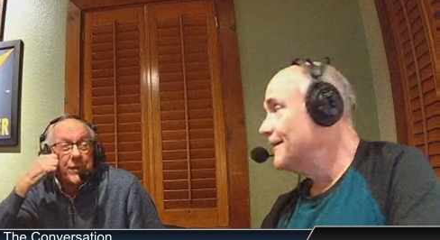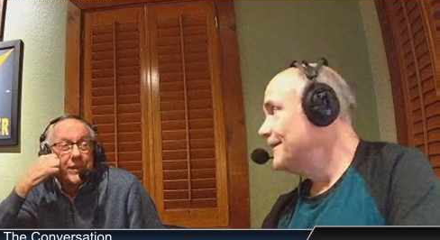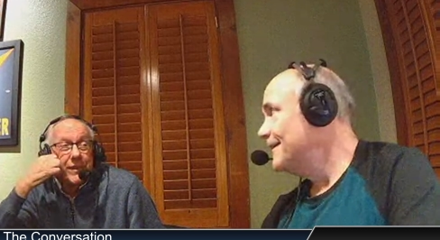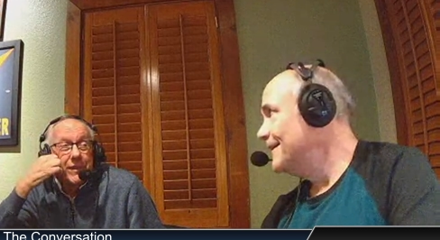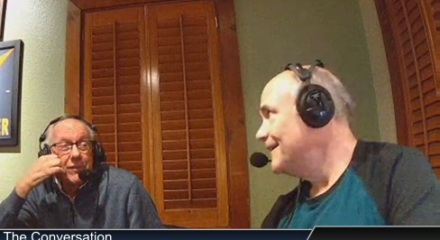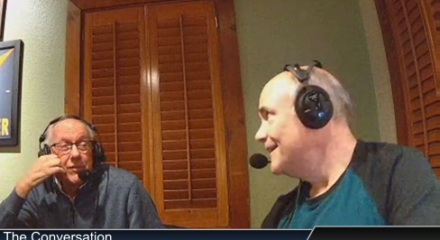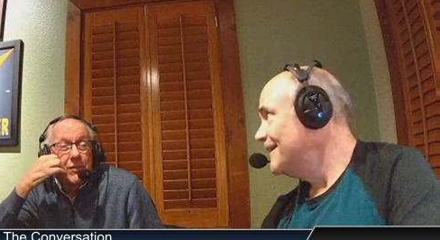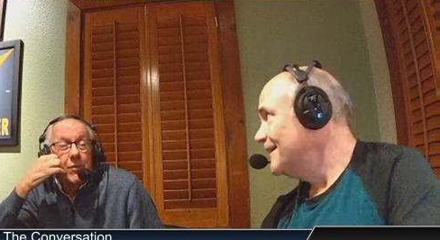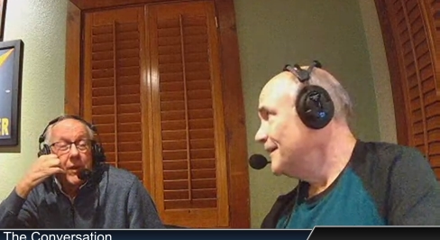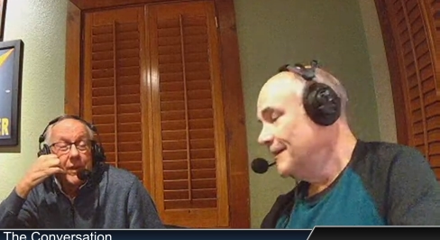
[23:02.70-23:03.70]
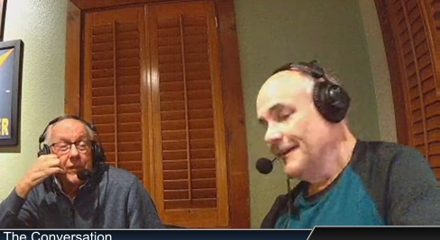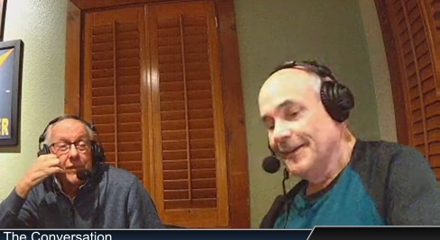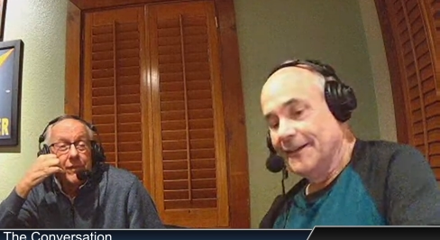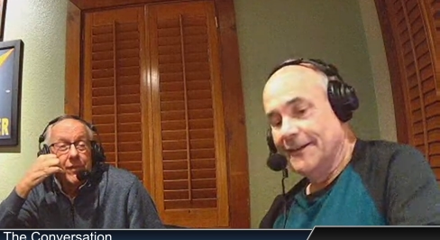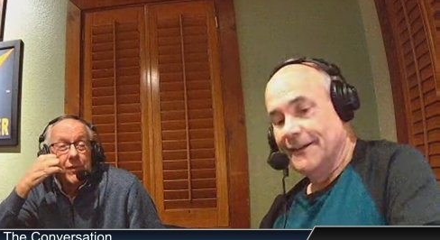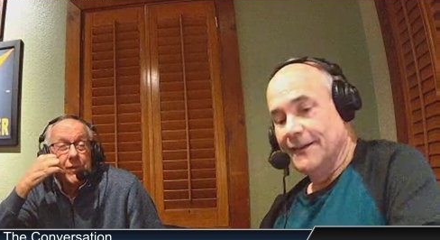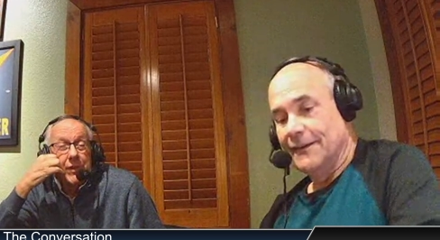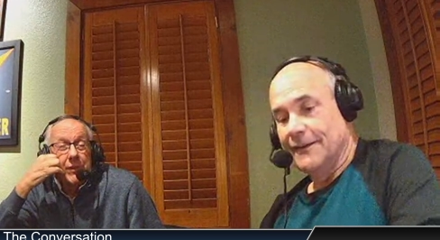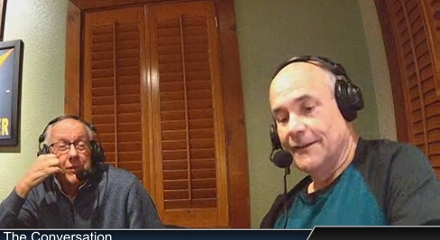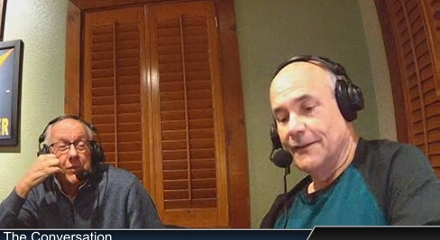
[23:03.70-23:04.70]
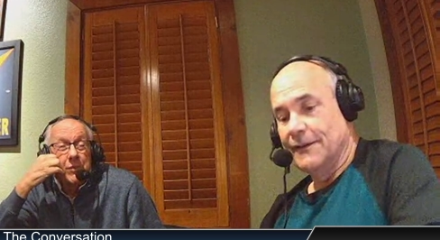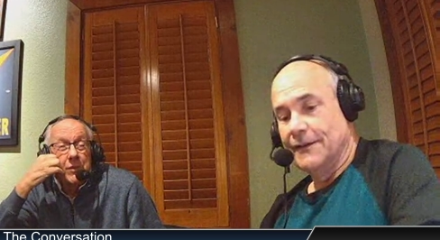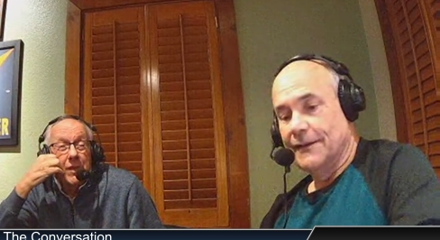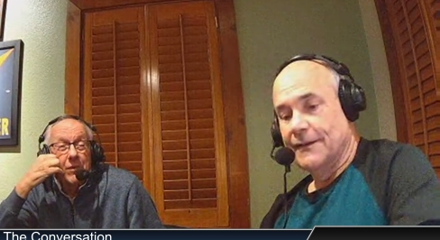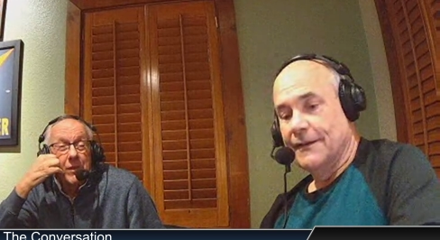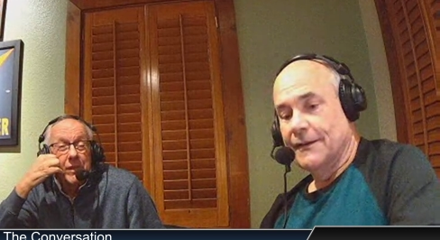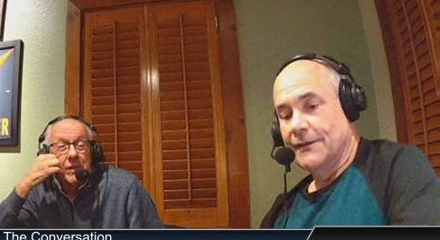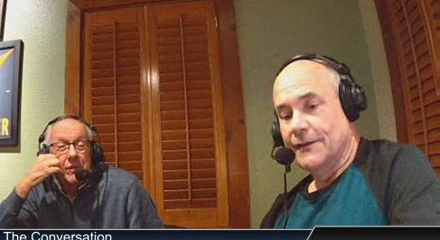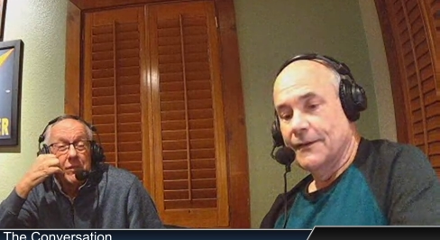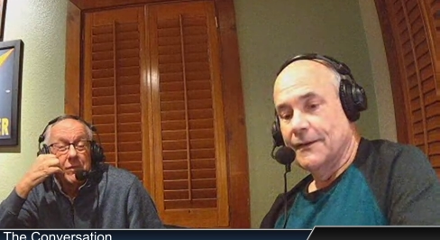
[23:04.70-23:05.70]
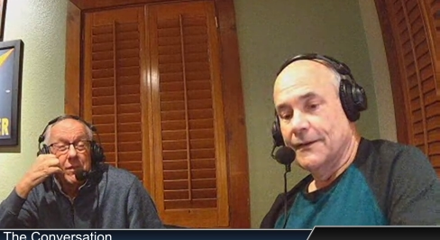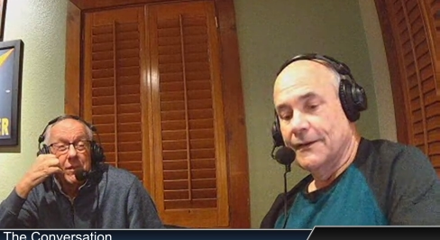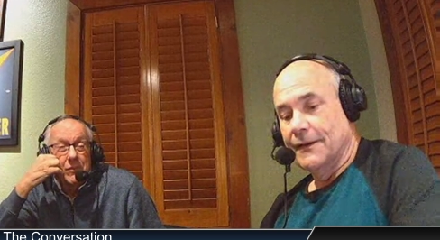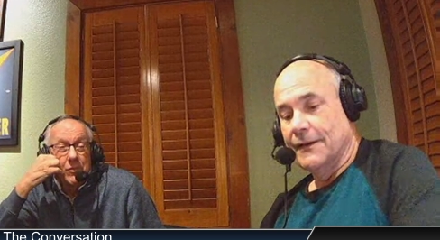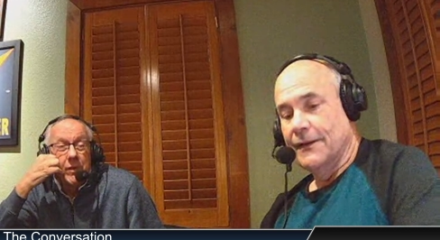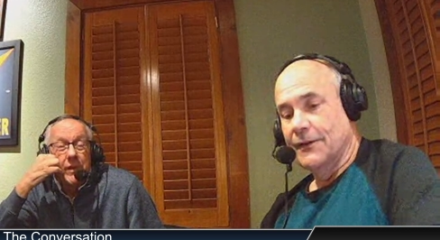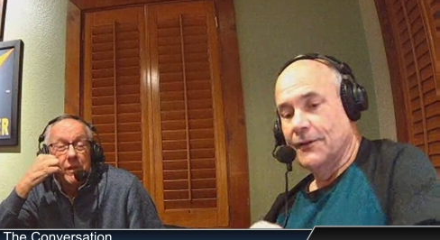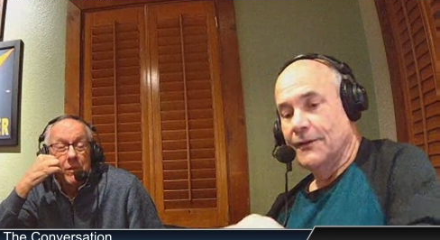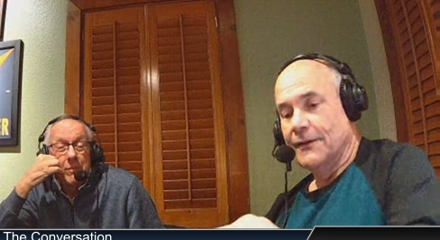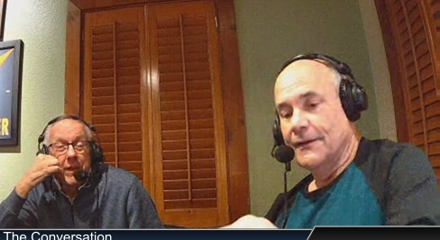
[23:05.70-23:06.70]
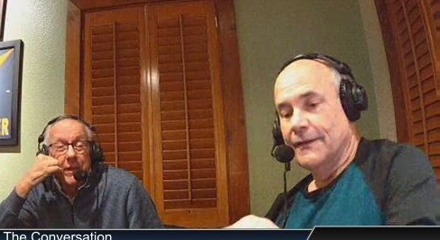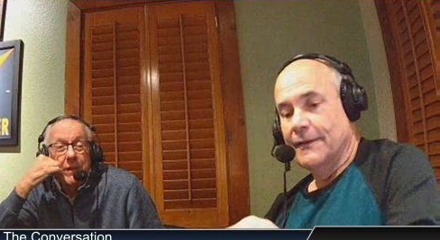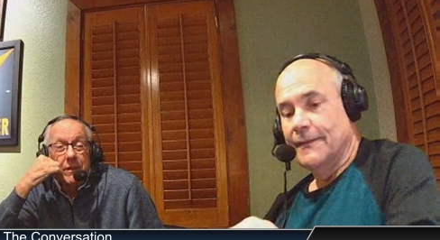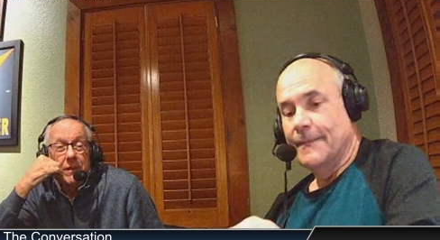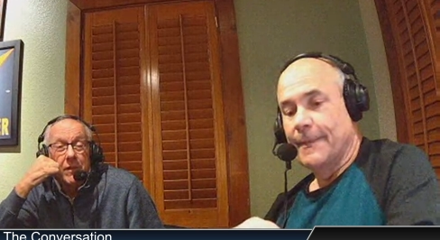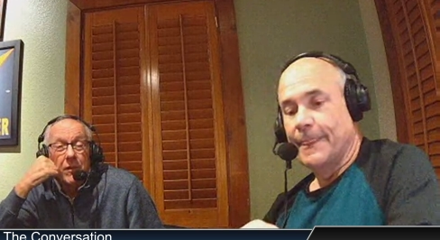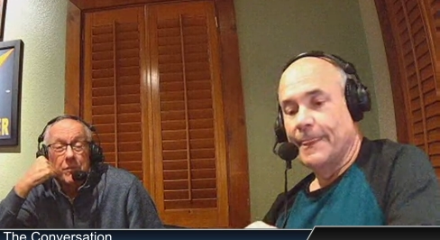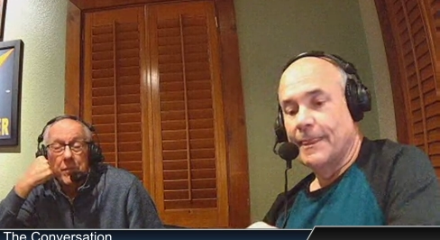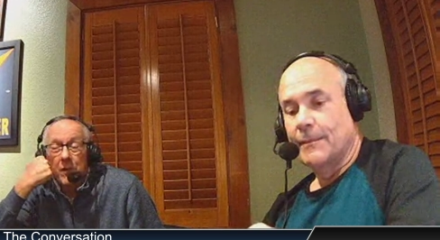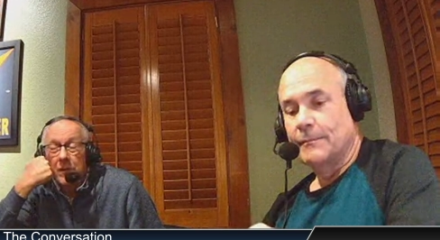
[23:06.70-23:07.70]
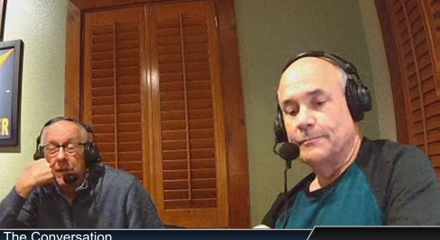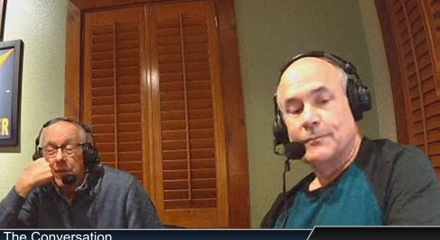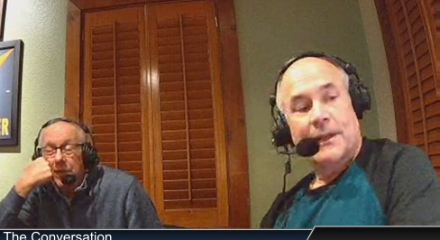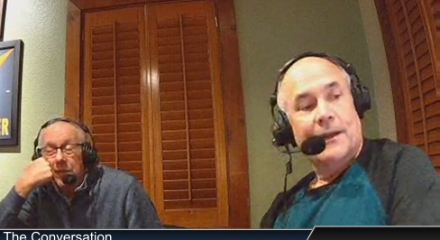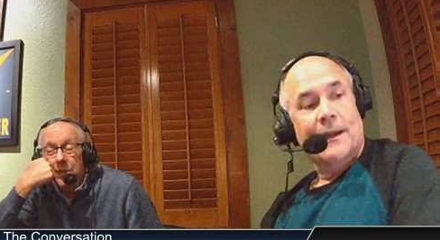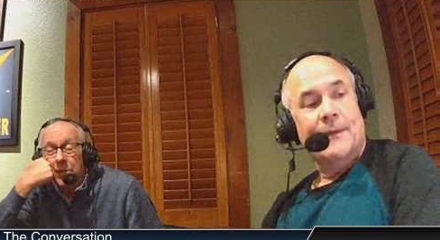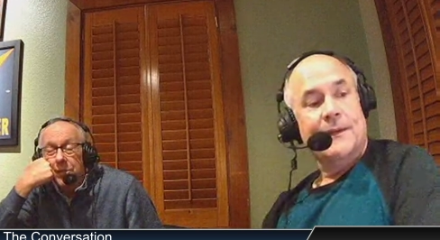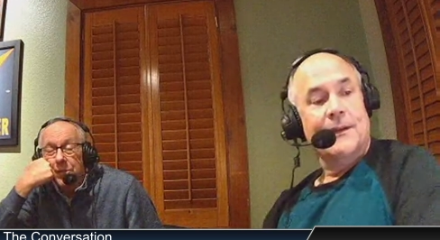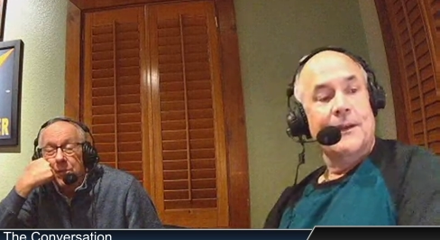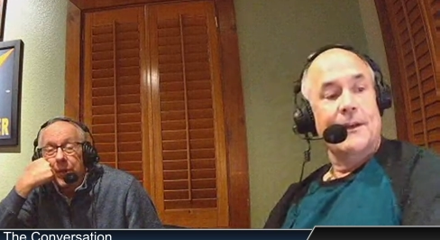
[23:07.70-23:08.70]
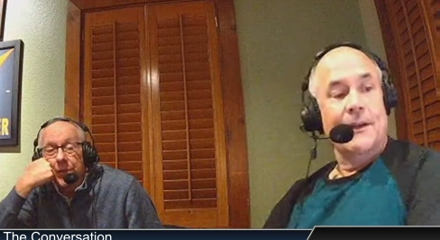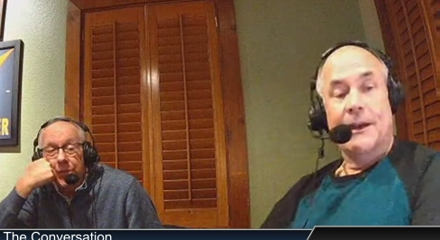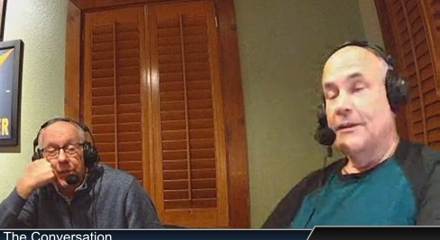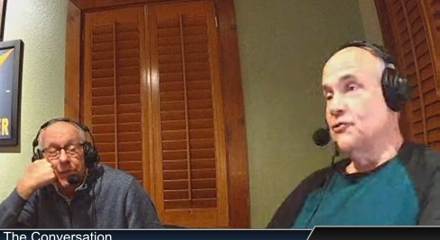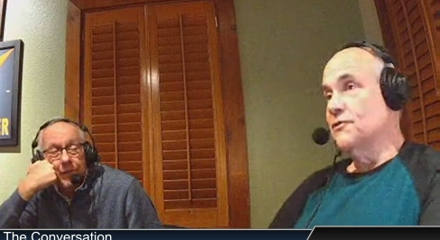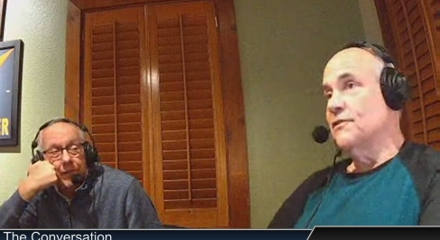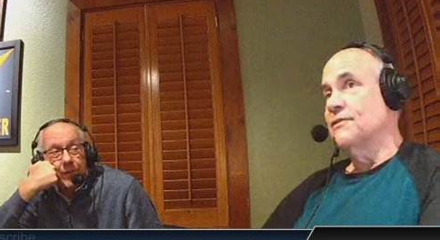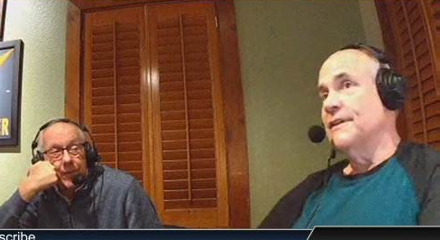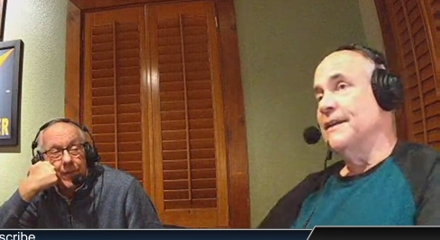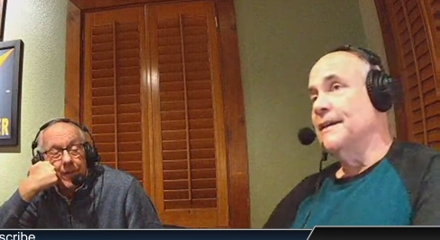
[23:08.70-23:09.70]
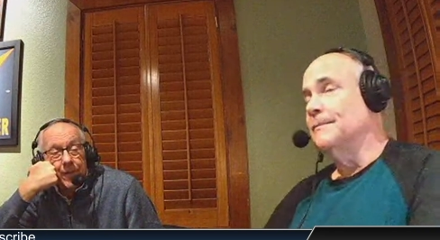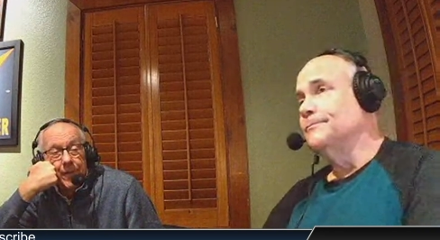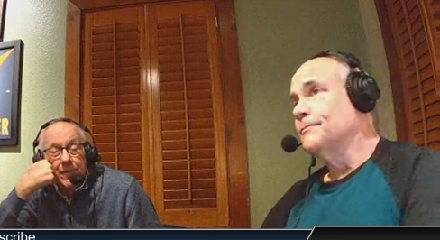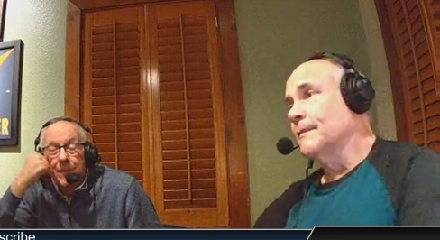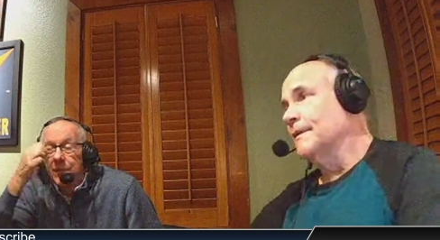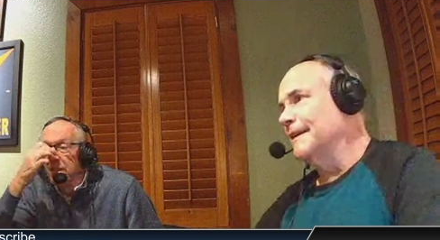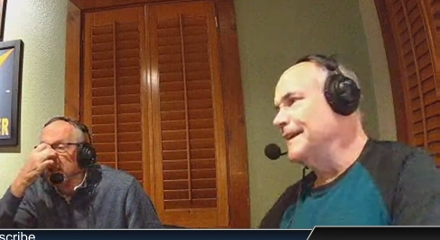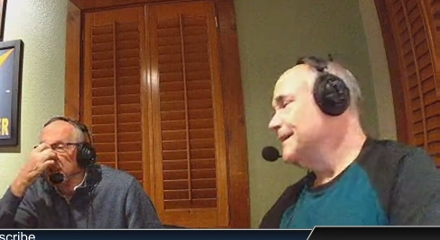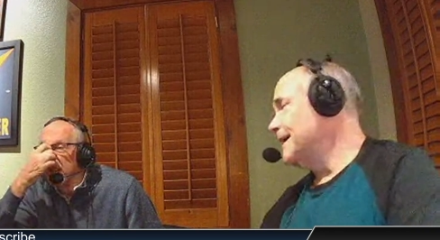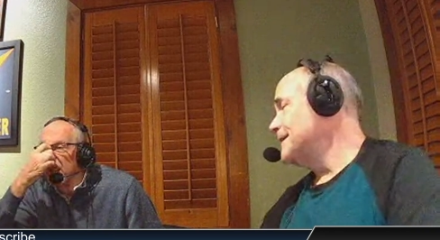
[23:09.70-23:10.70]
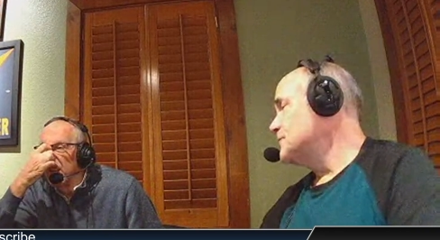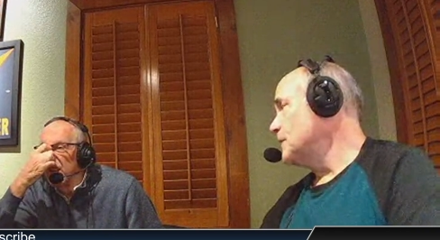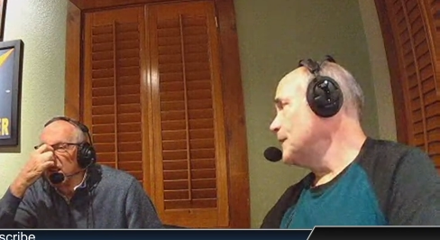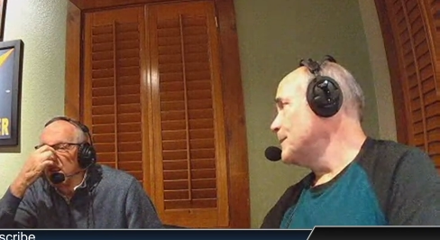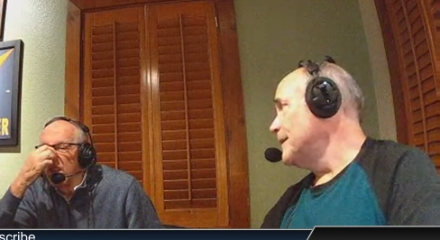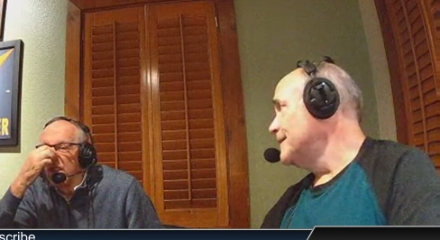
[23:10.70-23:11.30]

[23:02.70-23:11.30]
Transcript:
Speaker 1: Really, it's crazy. Thirteen year old, how he can swing at the bat at the golf ball.
Speaker 2: This is crazy. Just to see him leaning on his club,